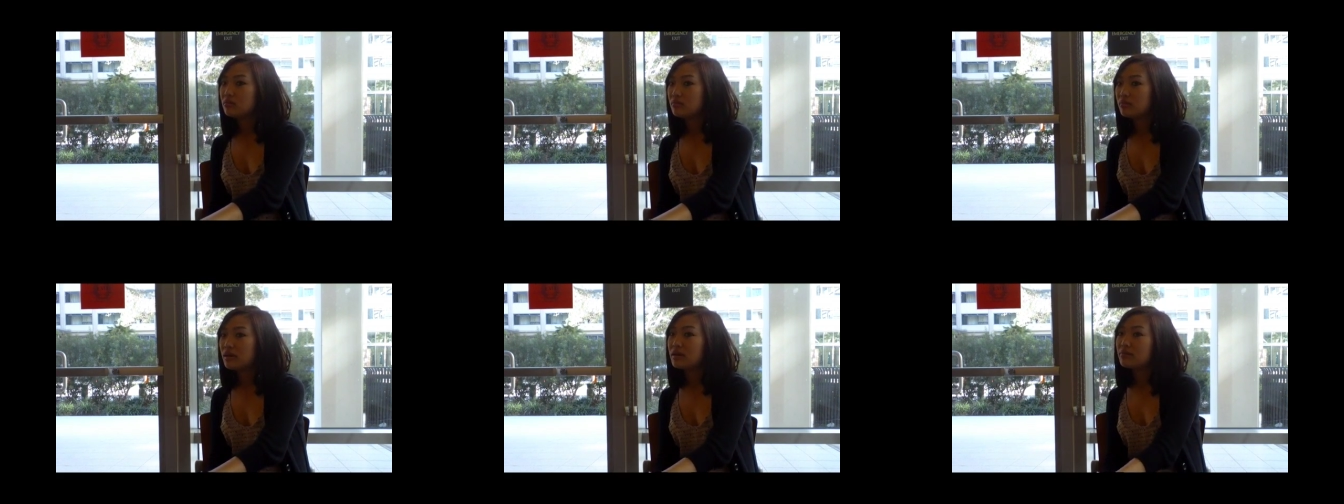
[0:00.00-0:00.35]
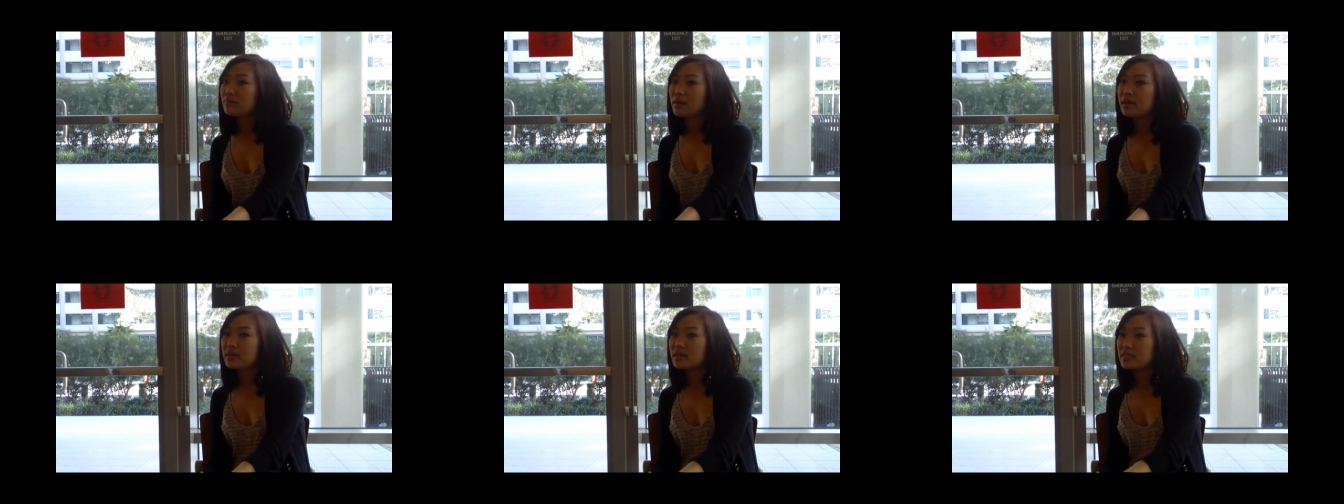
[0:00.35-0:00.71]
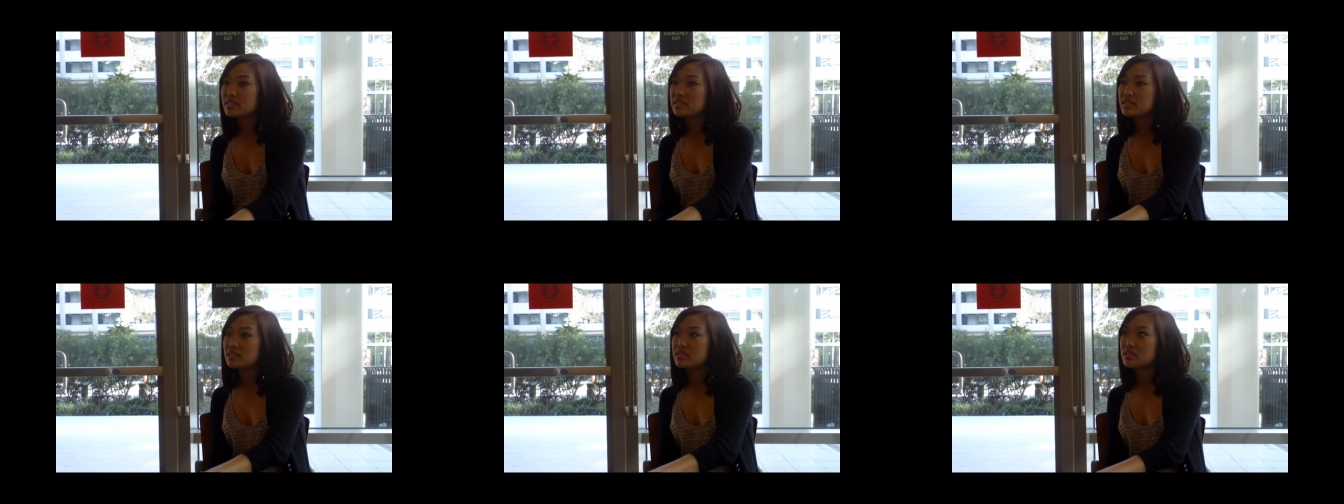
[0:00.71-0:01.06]
my
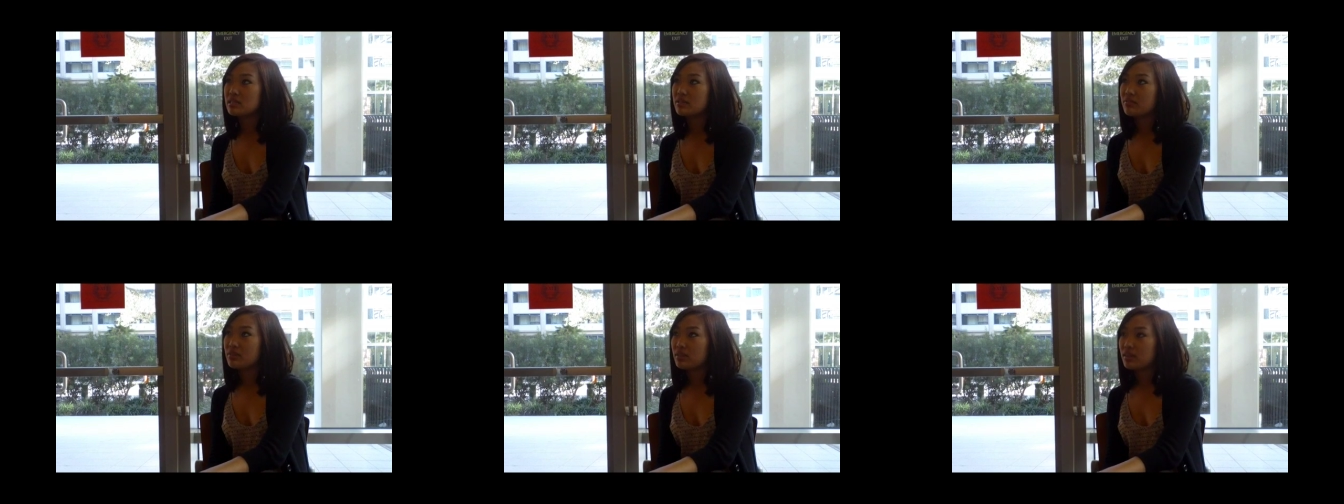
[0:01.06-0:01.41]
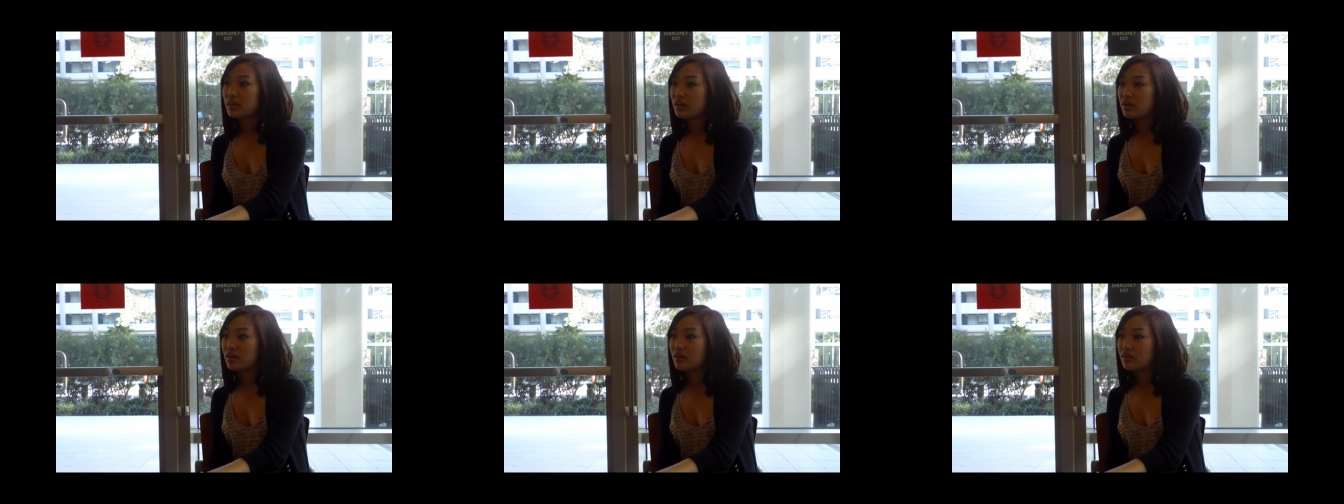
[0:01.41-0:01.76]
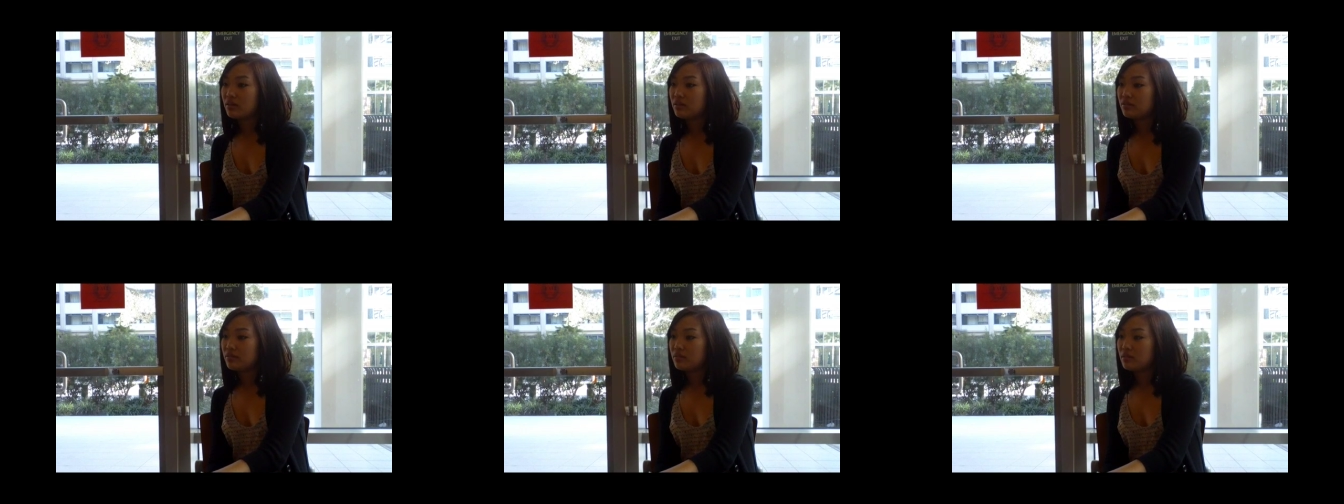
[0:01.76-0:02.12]
cousins living
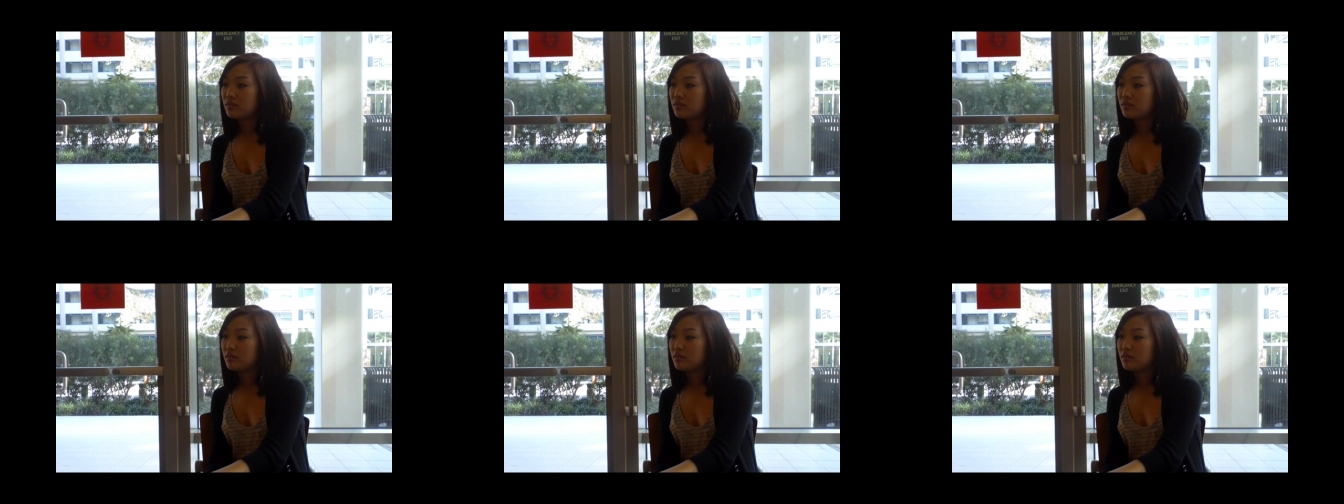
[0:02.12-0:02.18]
there,